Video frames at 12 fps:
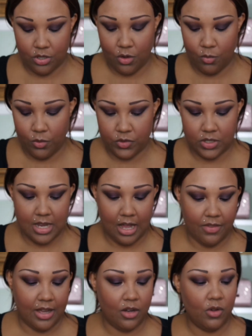So we'll see
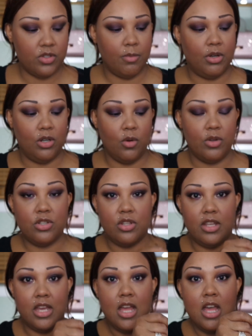how that goes. I'm going to go
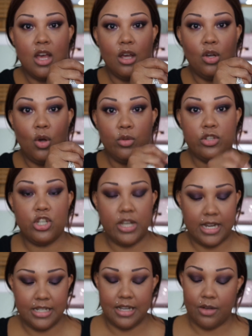into the gold
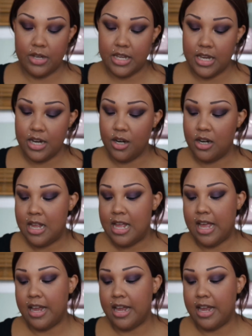shade down here,